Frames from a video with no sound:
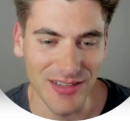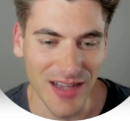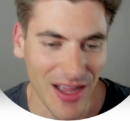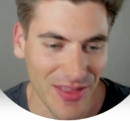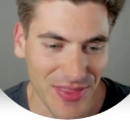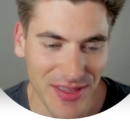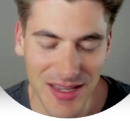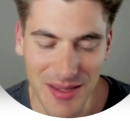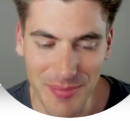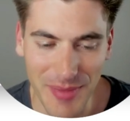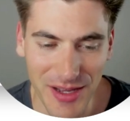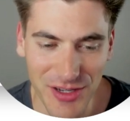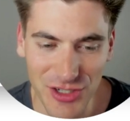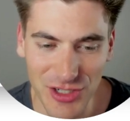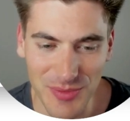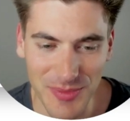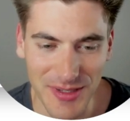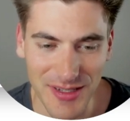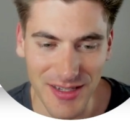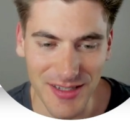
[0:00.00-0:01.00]
I think it might just
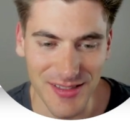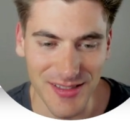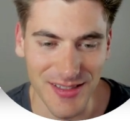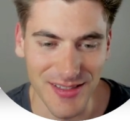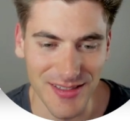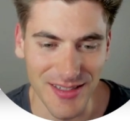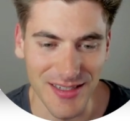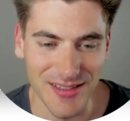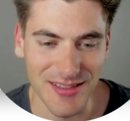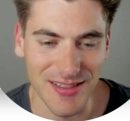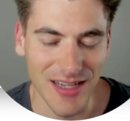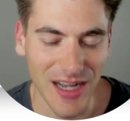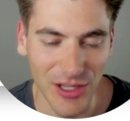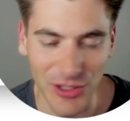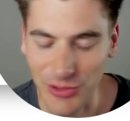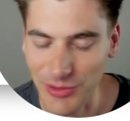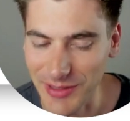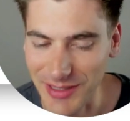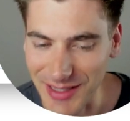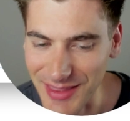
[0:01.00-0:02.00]
be because this says
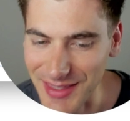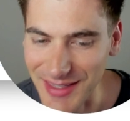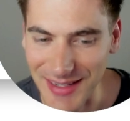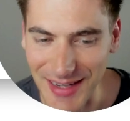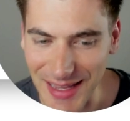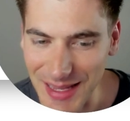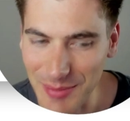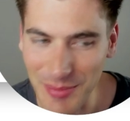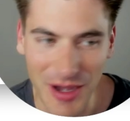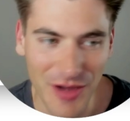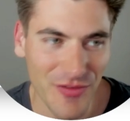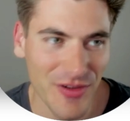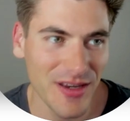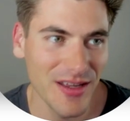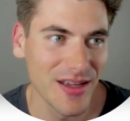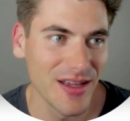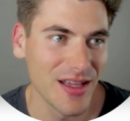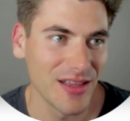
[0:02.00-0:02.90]
color in the name of it.